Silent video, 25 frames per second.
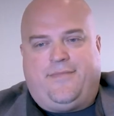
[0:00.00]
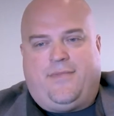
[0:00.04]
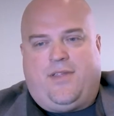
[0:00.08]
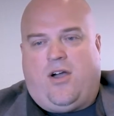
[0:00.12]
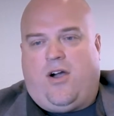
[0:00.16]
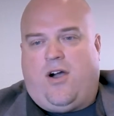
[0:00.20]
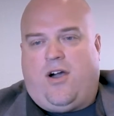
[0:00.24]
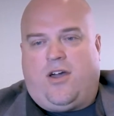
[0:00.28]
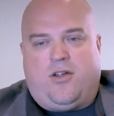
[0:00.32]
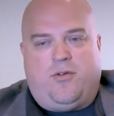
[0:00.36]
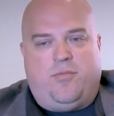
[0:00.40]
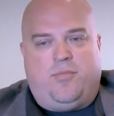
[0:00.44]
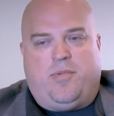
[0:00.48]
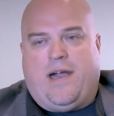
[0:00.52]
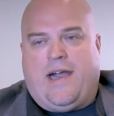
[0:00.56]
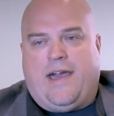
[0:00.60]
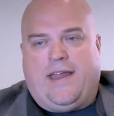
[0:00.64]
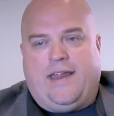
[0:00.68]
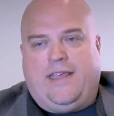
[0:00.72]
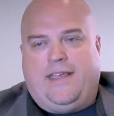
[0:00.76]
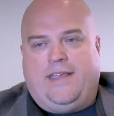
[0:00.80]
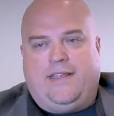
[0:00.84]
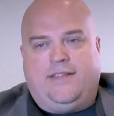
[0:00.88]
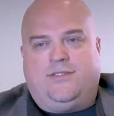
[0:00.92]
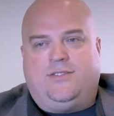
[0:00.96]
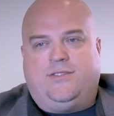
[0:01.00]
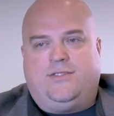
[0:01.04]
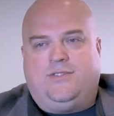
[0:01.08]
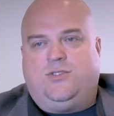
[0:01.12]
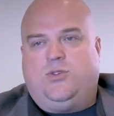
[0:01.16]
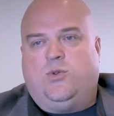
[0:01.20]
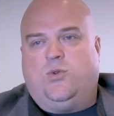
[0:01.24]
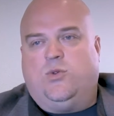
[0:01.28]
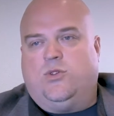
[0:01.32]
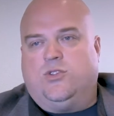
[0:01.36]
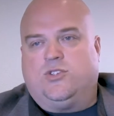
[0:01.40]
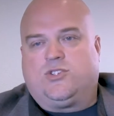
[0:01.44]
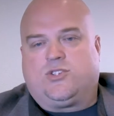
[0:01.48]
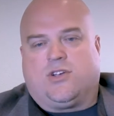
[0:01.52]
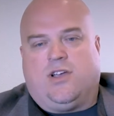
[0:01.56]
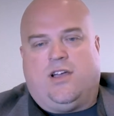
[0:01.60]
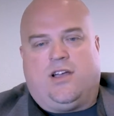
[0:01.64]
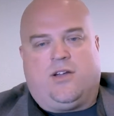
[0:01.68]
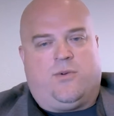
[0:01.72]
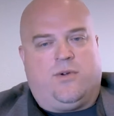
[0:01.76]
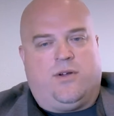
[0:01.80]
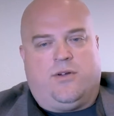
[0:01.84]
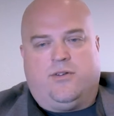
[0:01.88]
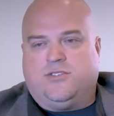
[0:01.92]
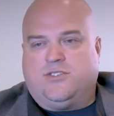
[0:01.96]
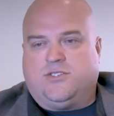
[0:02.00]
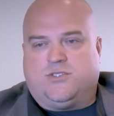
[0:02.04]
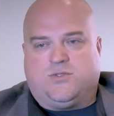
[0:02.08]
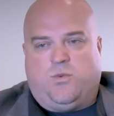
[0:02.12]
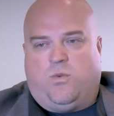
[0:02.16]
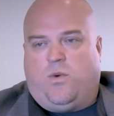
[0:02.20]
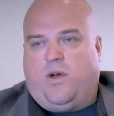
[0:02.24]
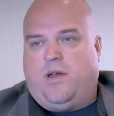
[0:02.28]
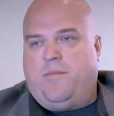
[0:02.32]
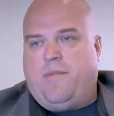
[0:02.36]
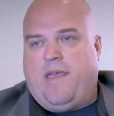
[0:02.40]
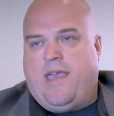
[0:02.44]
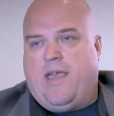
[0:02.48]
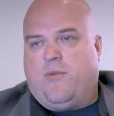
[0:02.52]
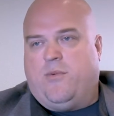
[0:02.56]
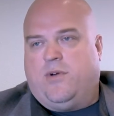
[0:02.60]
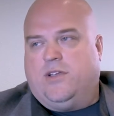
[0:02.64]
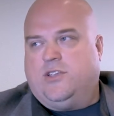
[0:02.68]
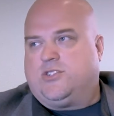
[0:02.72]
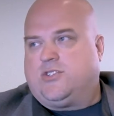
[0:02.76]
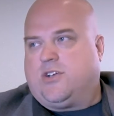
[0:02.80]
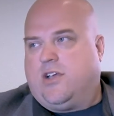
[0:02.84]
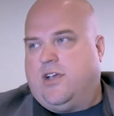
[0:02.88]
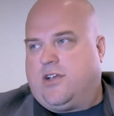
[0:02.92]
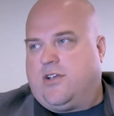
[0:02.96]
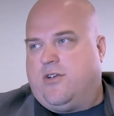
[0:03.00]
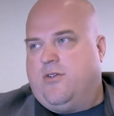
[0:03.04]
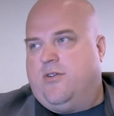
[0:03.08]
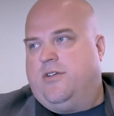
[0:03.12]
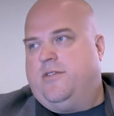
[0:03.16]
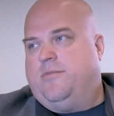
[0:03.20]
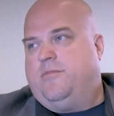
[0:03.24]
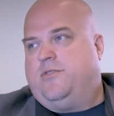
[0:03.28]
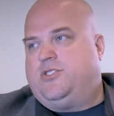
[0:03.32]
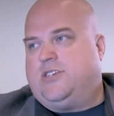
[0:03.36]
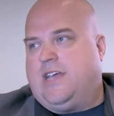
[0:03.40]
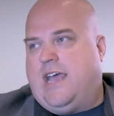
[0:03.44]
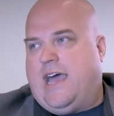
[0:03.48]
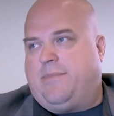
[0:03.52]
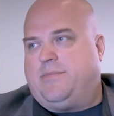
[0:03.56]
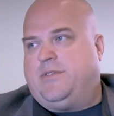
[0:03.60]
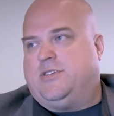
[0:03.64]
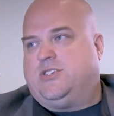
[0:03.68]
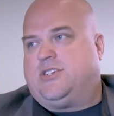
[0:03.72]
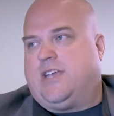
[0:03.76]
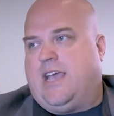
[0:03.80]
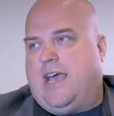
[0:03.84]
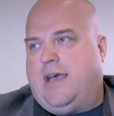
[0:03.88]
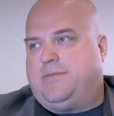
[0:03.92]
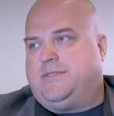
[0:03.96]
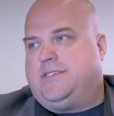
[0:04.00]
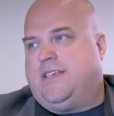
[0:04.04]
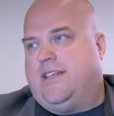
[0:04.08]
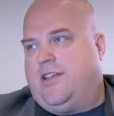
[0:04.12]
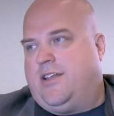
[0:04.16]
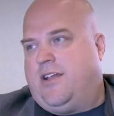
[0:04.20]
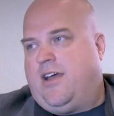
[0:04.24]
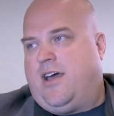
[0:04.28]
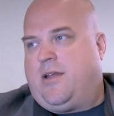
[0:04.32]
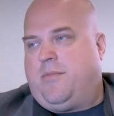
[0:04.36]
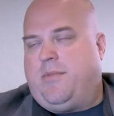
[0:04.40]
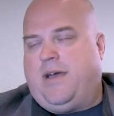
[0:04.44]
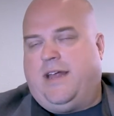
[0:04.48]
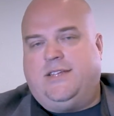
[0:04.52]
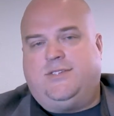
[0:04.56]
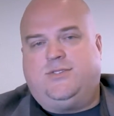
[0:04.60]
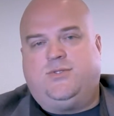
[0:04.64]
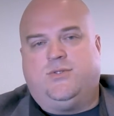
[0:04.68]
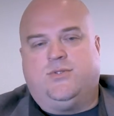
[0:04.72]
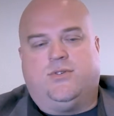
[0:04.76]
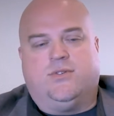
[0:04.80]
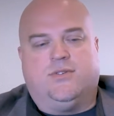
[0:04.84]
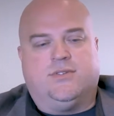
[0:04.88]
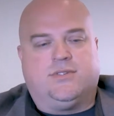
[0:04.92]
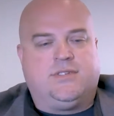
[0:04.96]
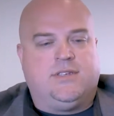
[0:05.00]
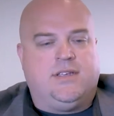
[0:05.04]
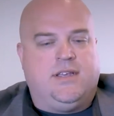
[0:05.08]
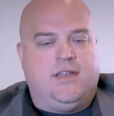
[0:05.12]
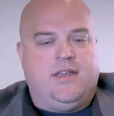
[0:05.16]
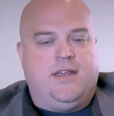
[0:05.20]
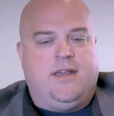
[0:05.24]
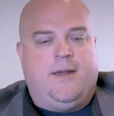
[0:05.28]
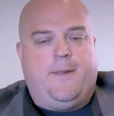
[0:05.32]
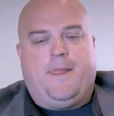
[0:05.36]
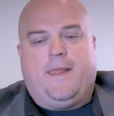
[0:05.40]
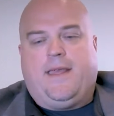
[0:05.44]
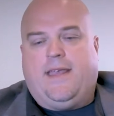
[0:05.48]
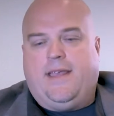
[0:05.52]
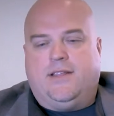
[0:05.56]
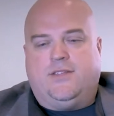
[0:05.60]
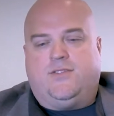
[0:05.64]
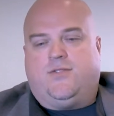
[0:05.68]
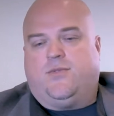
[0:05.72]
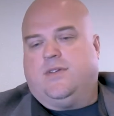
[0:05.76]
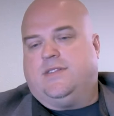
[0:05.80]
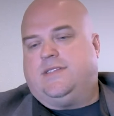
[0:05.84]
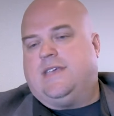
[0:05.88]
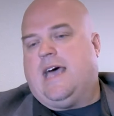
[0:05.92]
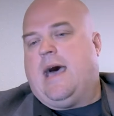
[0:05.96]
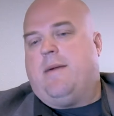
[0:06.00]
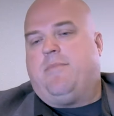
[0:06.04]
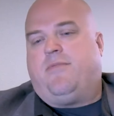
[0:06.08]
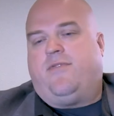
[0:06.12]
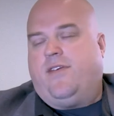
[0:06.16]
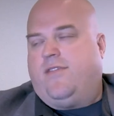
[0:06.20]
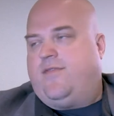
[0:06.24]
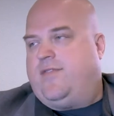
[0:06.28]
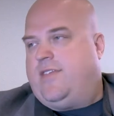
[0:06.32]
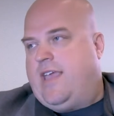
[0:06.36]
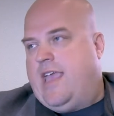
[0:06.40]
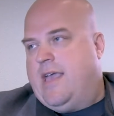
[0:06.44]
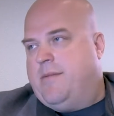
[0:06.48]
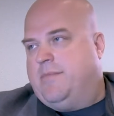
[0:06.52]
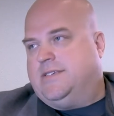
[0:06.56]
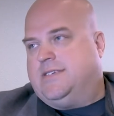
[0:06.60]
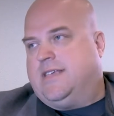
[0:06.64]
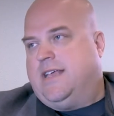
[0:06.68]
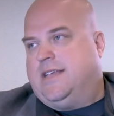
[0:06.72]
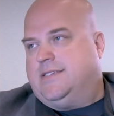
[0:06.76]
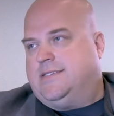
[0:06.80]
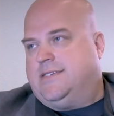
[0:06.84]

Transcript: auto body tool truck where it was just one man one truck going shop to shop selling auto body tools into a top 50 Amazon